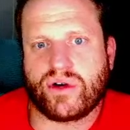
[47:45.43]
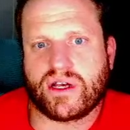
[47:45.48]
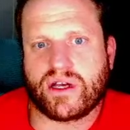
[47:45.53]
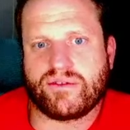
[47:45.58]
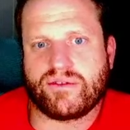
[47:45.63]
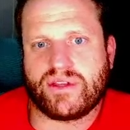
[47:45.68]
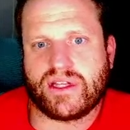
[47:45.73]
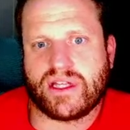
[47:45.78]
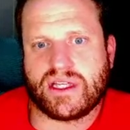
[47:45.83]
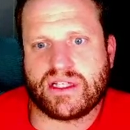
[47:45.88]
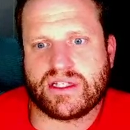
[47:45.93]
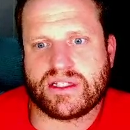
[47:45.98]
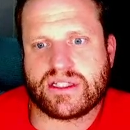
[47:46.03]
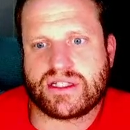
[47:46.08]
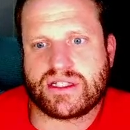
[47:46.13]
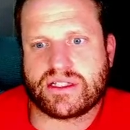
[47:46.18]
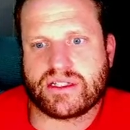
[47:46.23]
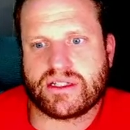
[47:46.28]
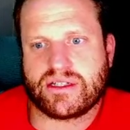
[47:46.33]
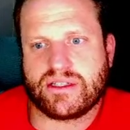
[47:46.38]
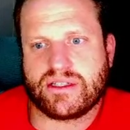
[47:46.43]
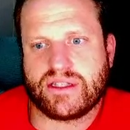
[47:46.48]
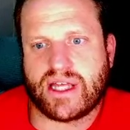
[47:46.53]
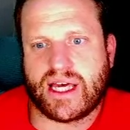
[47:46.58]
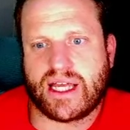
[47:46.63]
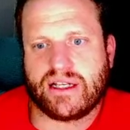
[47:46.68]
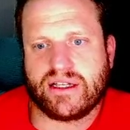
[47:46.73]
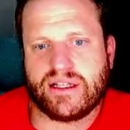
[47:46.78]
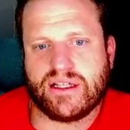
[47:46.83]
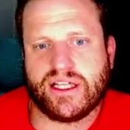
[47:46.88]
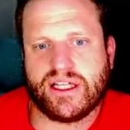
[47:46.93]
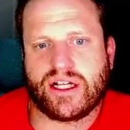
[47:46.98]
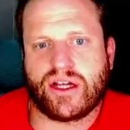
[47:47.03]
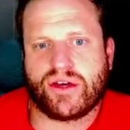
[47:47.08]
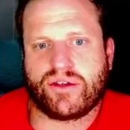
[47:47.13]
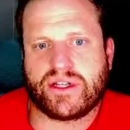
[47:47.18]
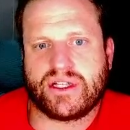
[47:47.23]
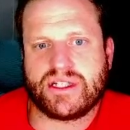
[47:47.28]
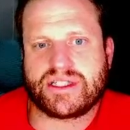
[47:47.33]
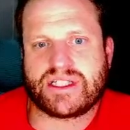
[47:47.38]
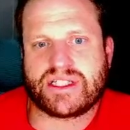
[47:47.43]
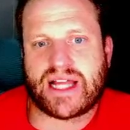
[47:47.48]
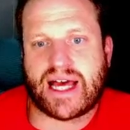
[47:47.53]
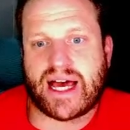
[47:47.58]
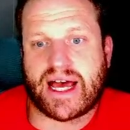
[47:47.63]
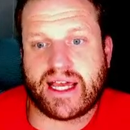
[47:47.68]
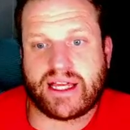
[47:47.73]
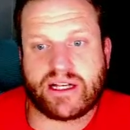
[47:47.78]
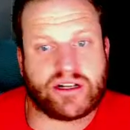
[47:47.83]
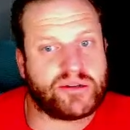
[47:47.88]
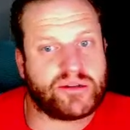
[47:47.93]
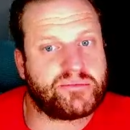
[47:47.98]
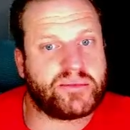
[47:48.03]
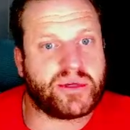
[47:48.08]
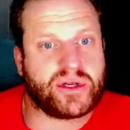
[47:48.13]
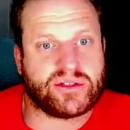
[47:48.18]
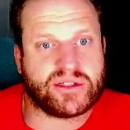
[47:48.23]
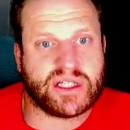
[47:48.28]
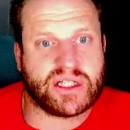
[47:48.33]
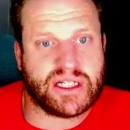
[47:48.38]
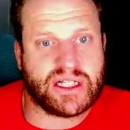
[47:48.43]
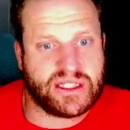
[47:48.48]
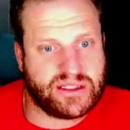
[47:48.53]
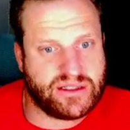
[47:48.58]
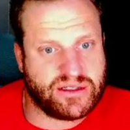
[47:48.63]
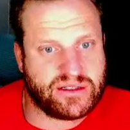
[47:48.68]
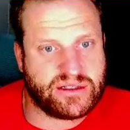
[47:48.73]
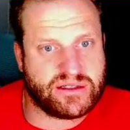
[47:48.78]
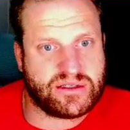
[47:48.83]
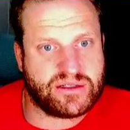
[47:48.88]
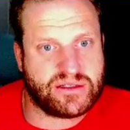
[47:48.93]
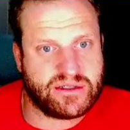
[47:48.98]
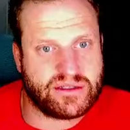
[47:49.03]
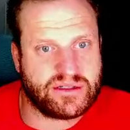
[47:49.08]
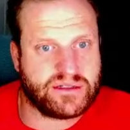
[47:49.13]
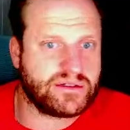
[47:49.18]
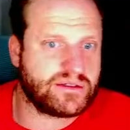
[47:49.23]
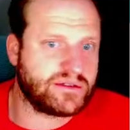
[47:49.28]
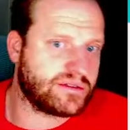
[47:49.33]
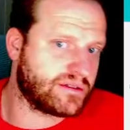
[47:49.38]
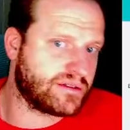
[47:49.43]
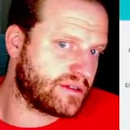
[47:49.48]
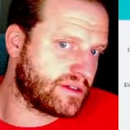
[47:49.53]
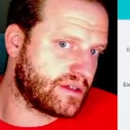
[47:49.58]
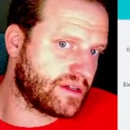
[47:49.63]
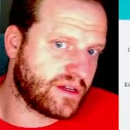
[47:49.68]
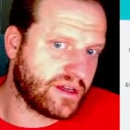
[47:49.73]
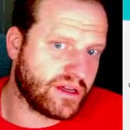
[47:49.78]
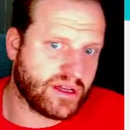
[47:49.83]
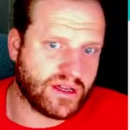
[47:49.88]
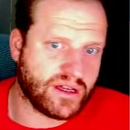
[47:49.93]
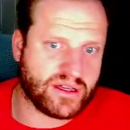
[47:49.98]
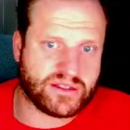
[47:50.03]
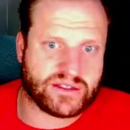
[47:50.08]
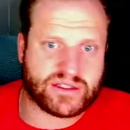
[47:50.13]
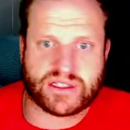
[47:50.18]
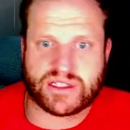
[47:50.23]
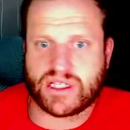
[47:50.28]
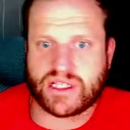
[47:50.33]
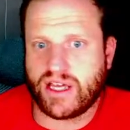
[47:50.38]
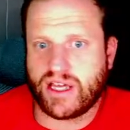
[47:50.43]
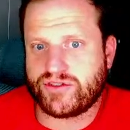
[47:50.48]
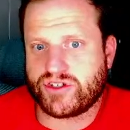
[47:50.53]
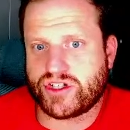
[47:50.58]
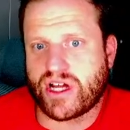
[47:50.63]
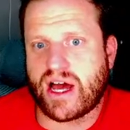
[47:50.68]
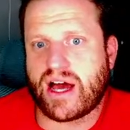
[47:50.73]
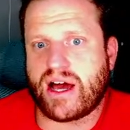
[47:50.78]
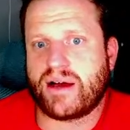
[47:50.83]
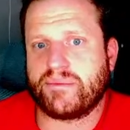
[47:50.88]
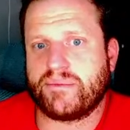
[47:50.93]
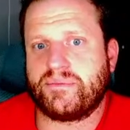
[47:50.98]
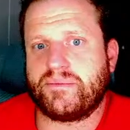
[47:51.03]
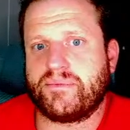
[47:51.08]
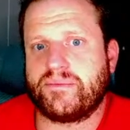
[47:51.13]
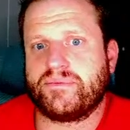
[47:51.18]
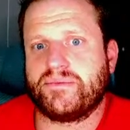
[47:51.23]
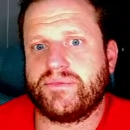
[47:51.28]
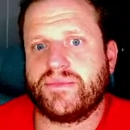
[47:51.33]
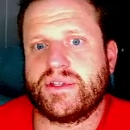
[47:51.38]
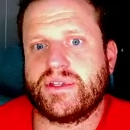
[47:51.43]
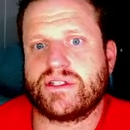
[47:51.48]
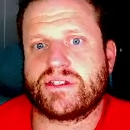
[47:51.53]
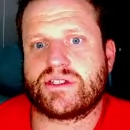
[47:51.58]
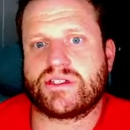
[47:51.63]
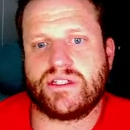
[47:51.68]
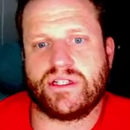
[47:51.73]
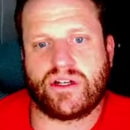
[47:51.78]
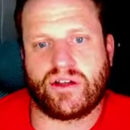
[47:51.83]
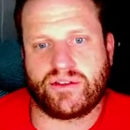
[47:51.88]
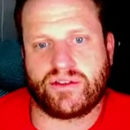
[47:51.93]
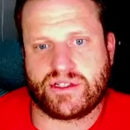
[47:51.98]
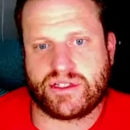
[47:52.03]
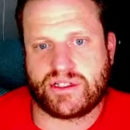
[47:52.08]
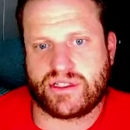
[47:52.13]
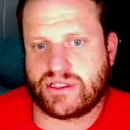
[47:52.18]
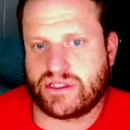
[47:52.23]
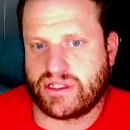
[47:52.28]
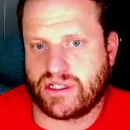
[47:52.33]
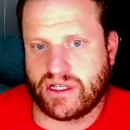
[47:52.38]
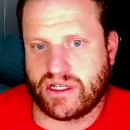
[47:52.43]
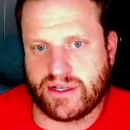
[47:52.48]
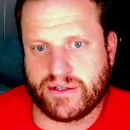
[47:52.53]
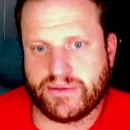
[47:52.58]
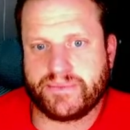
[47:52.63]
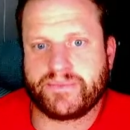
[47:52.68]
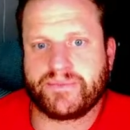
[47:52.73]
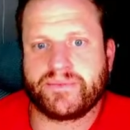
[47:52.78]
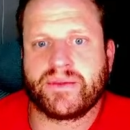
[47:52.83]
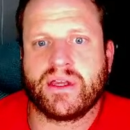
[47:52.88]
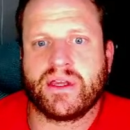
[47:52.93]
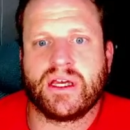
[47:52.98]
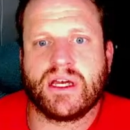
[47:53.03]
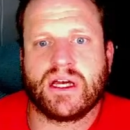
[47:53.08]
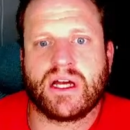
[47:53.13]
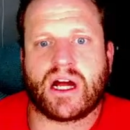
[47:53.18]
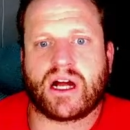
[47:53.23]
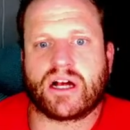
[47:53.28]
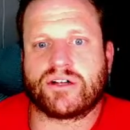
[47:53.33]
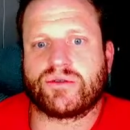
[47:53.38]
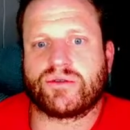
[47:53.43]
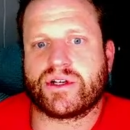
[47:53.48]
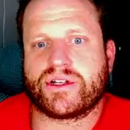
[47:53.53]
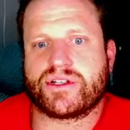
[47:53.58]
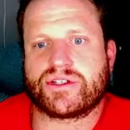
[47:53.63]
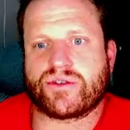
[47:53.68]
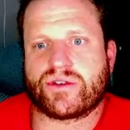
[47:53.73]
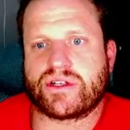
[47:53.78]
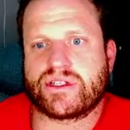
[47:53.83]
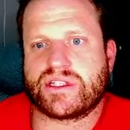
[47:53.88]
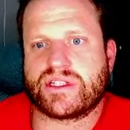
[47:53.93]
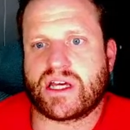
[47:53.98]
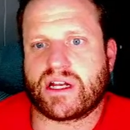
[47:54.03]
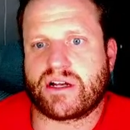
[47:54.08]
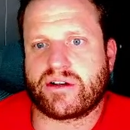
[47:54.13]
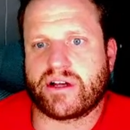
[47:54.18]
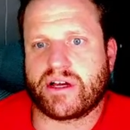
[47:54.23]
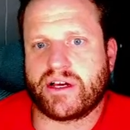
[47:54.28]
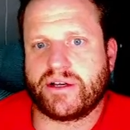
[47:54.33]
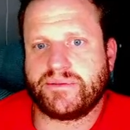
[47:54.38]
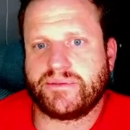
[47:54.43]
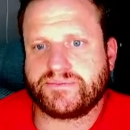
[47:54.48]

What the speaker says: of these, that, you know, these 9 are buildings, because this is a gift shop, these, you know, this is the hardware store, etc.